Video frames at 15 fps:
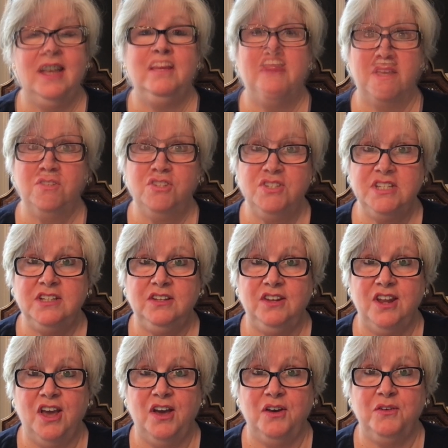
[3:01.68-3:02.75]
I bet you didn't
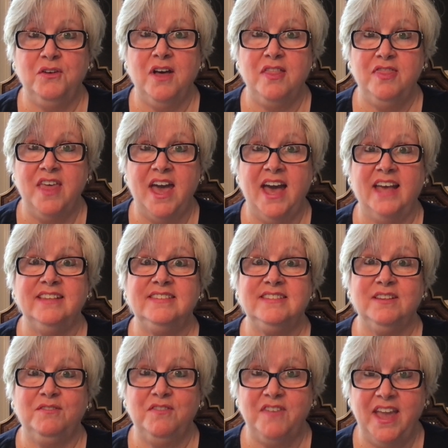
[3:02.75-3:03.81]
know that
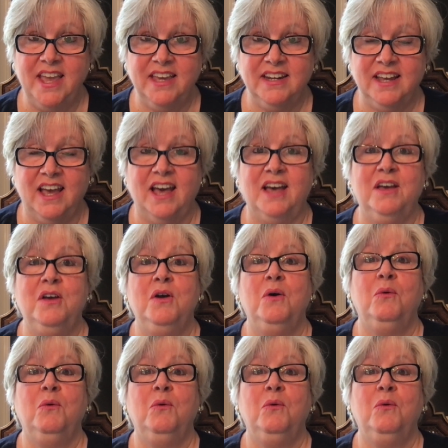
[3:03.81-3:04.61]
Savannah